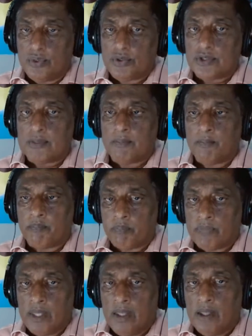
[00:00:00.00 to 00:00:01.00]
you use,
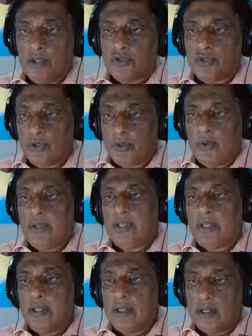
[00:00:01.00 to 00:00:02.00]
so go
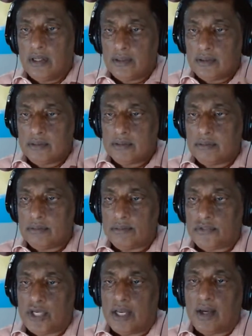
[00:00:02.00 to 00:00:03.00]
in there and
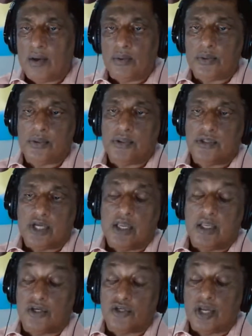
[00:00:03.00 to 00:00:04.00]
check out,
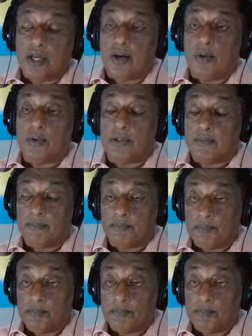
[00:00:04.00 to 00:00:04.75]
check in, check out,